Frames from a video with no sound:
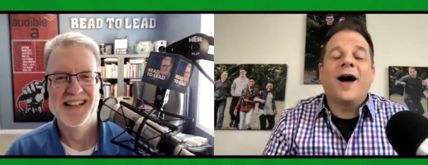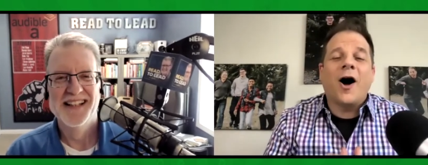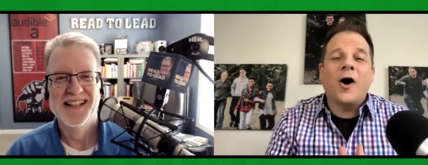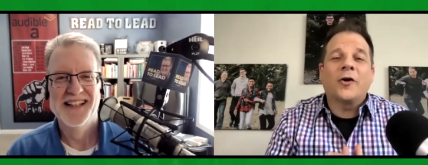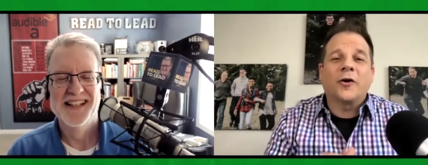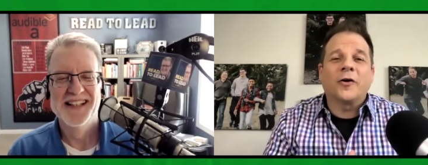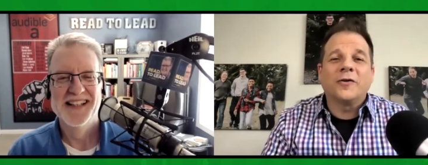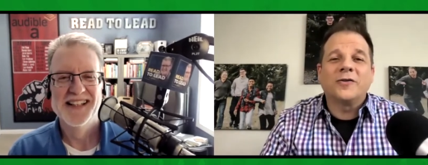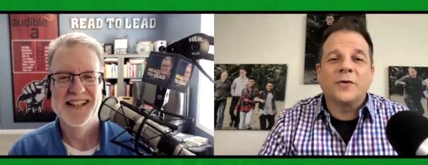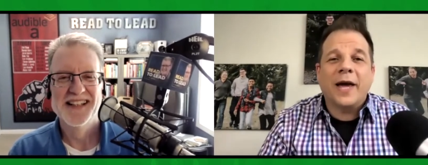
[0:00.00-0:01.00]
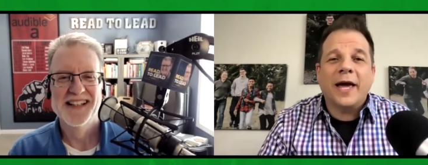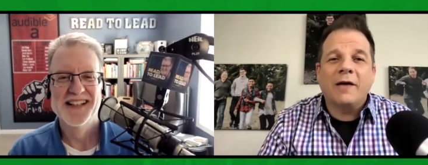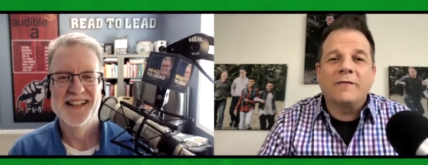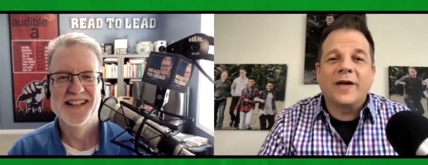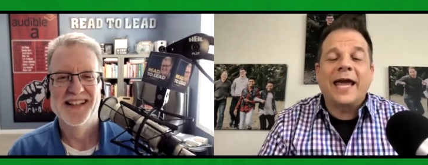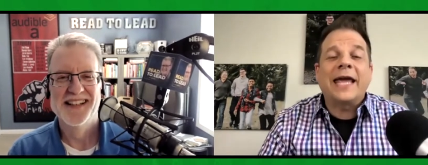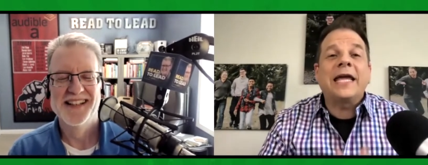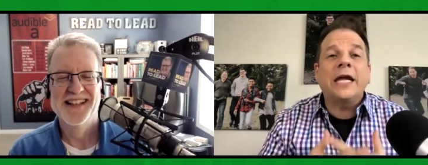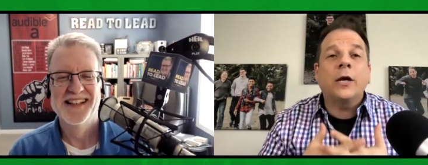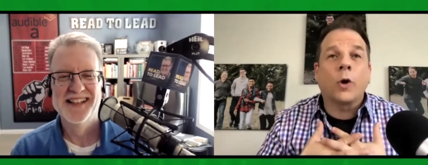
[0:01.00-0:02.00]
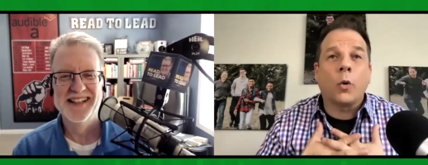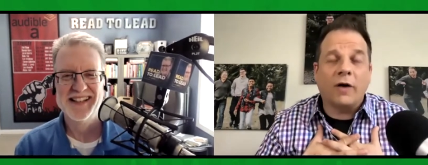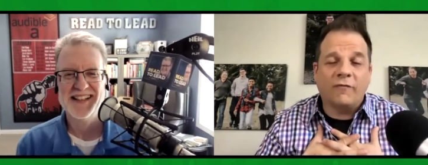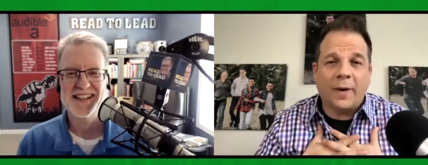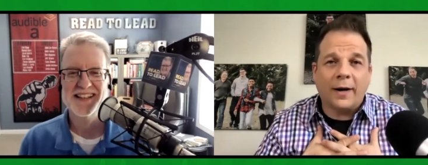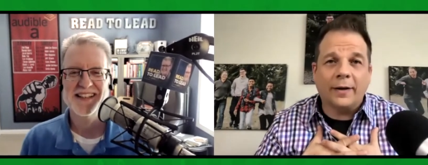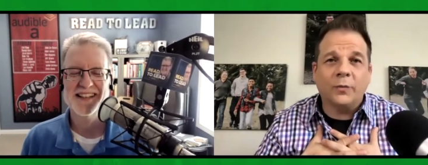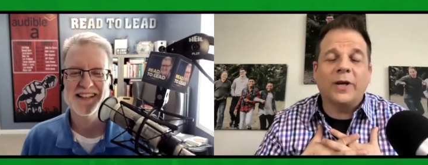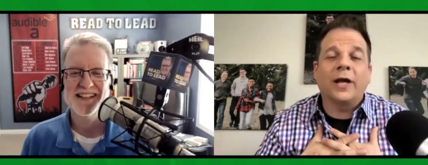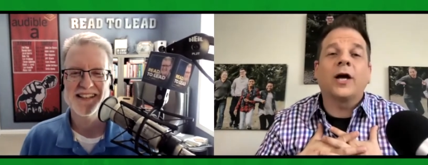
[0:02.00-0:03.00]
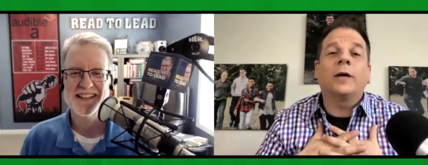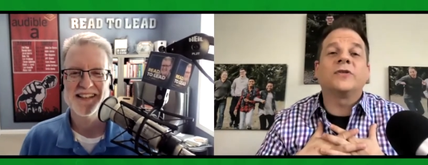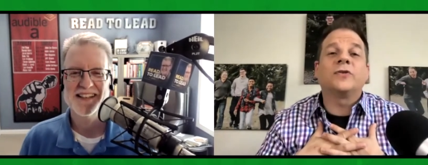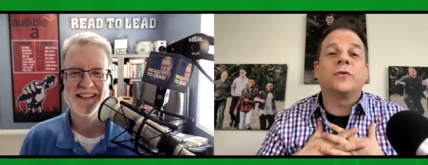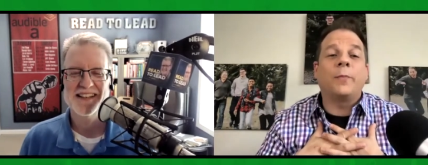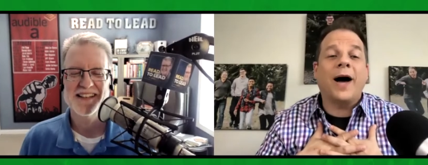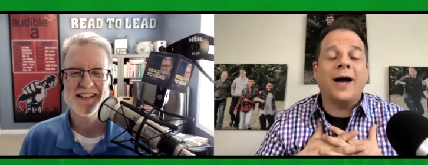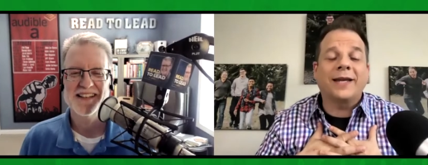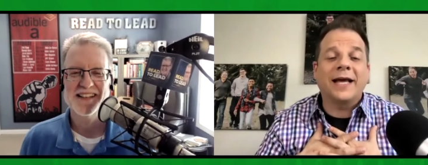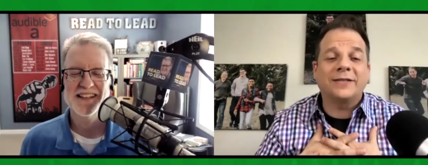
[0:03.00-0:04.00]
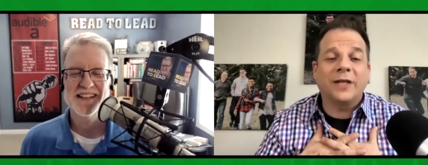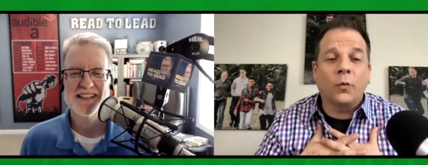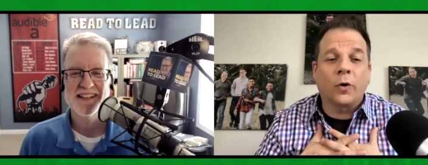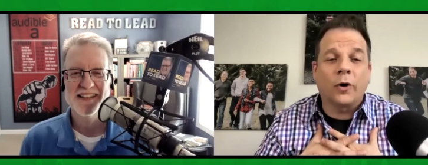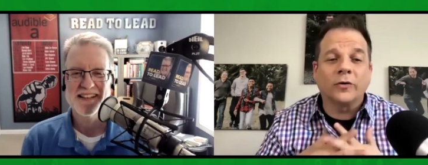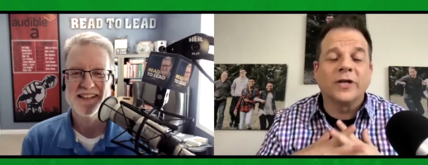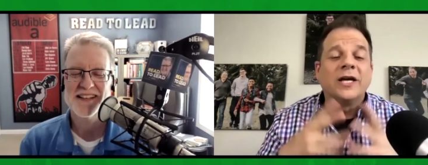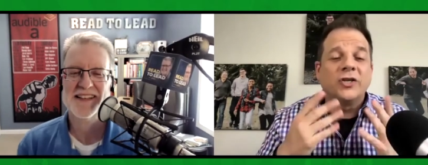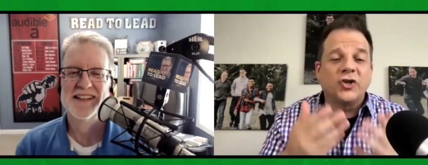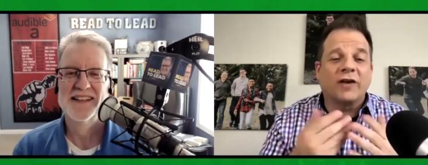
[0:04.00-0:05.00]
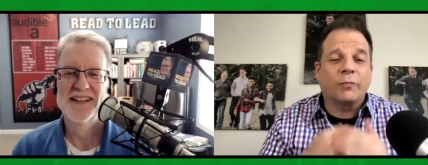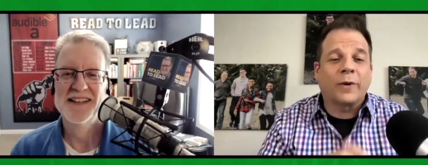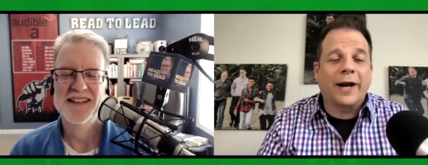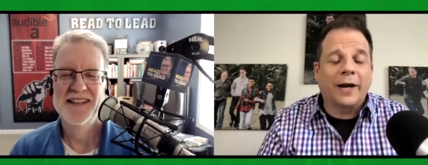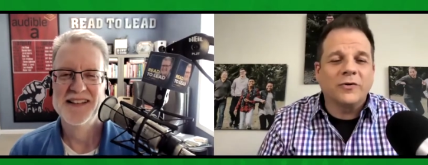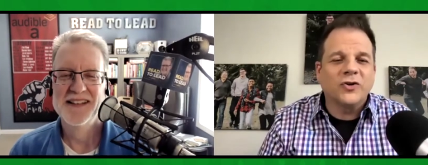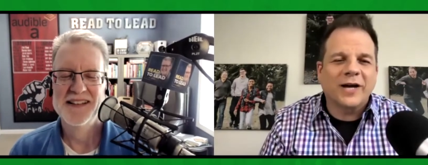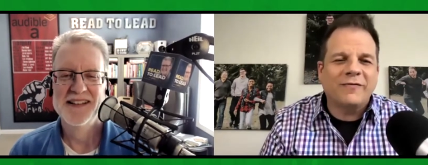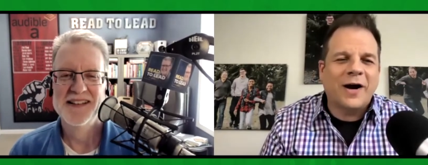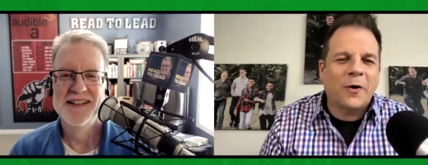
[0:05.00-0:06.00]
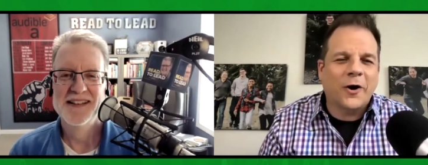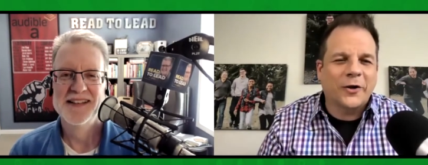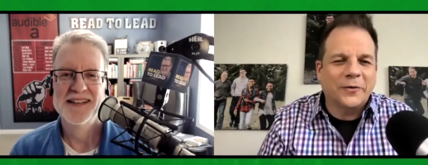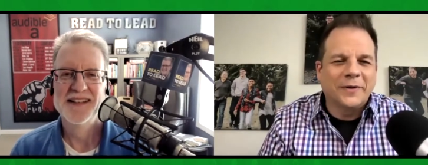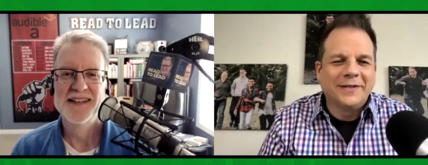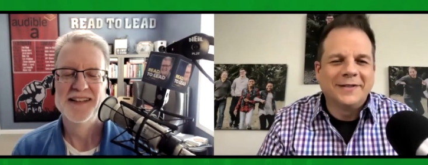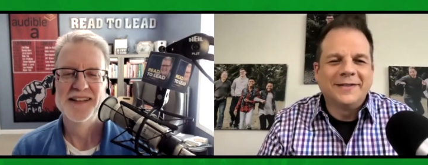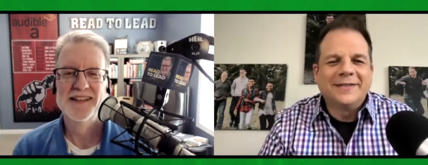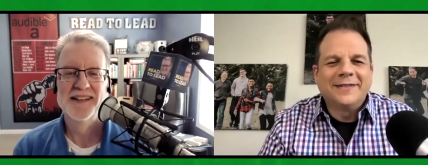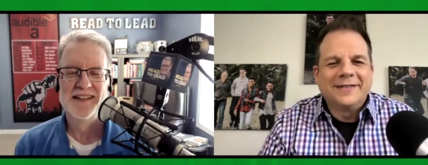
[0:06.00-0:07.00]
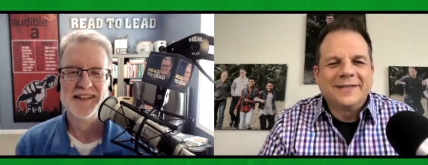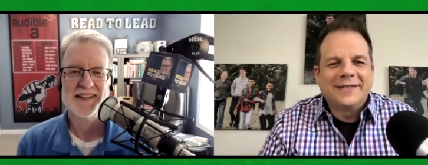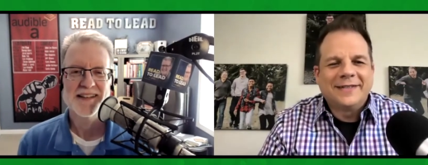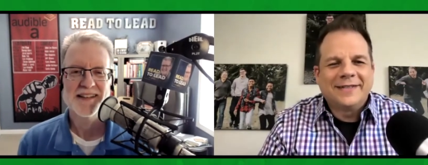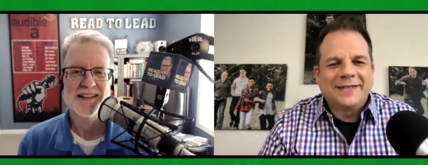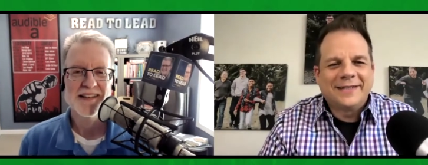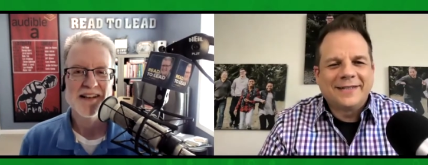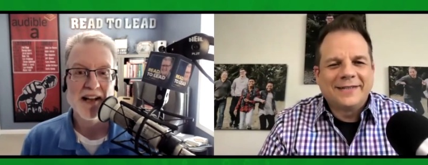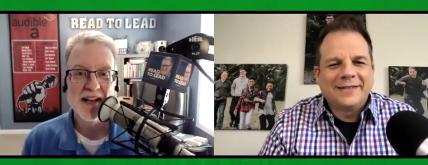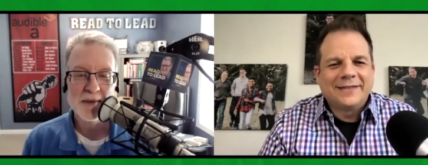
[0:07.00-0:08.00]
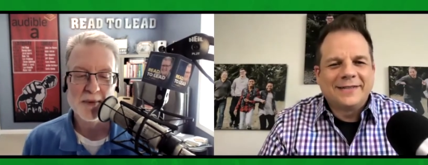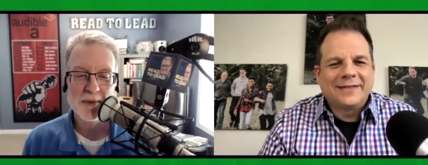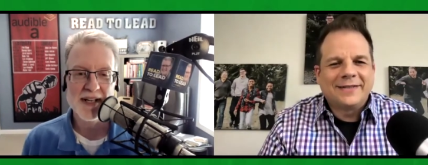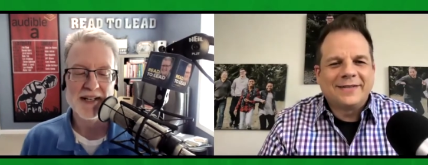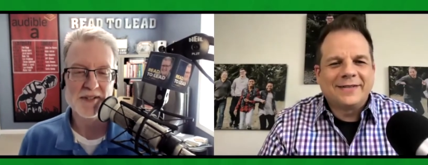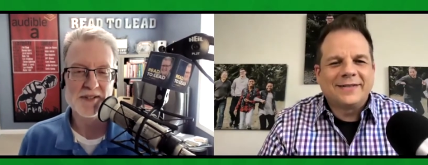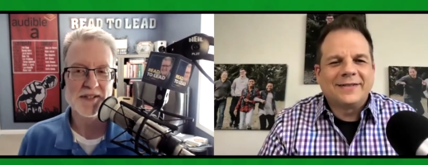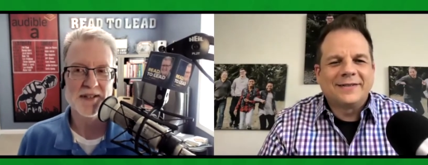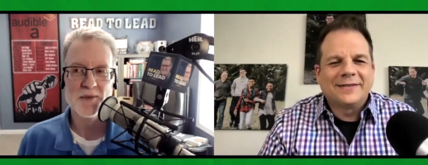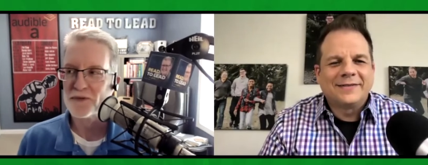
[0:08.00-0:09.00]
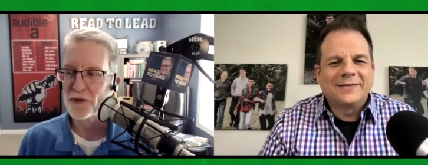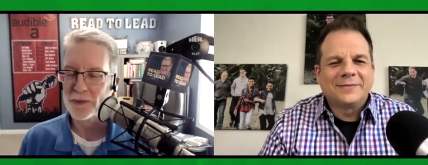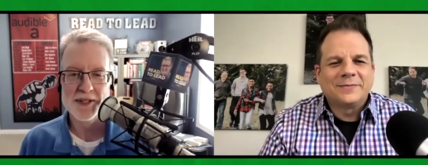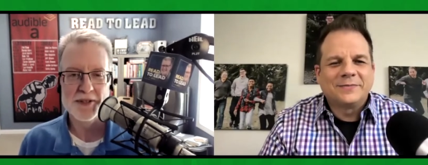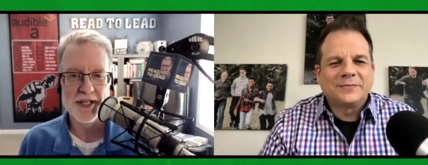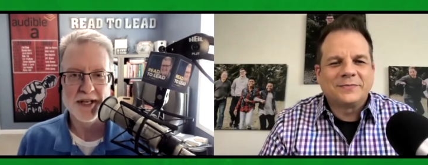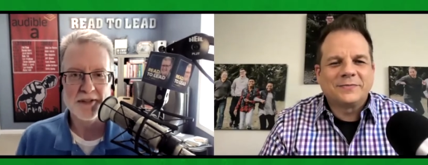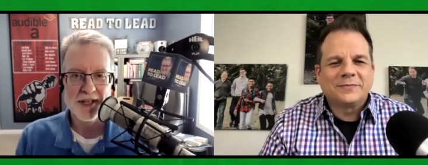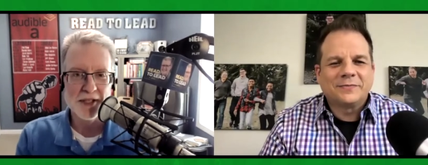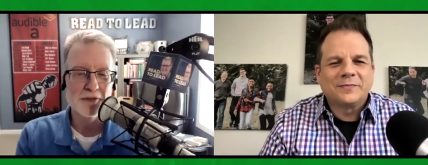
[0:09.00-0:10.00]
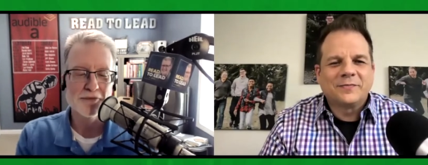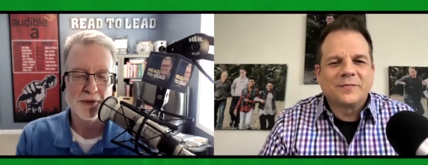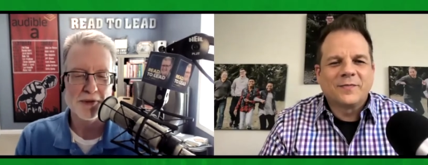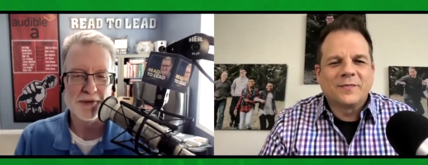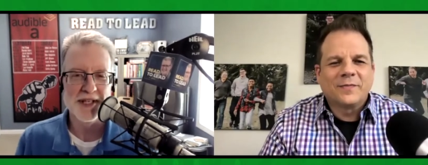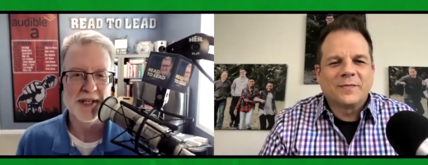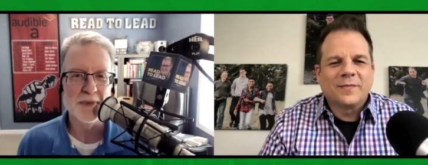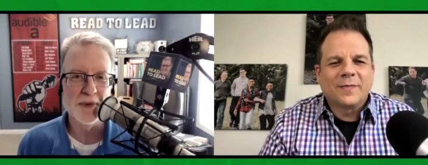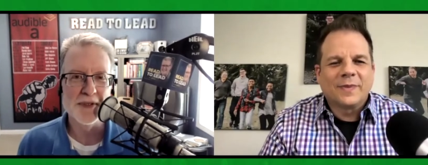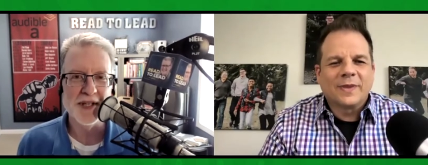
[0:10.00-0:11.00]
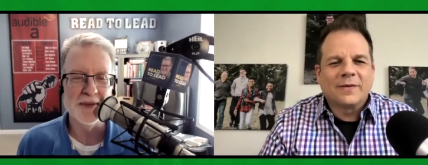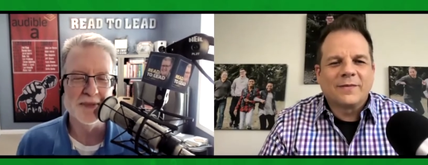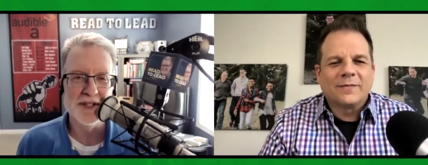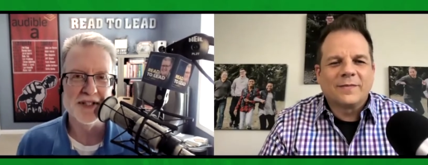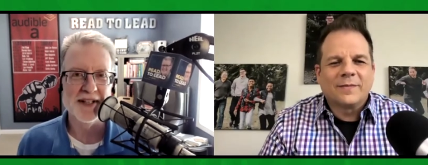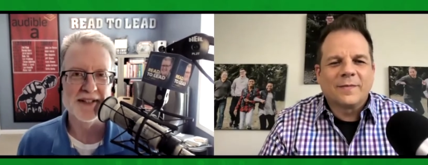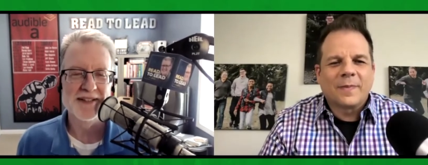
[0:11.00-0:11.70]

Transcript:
Speaker 1: honor to have a hero of mine when it comes to the podcasting world, Jeff Brown. Jeff, how
Speaker 2: are you? I am great. It's uh, wonderful to be here, John, and thank you for those kind words. I appreciate it.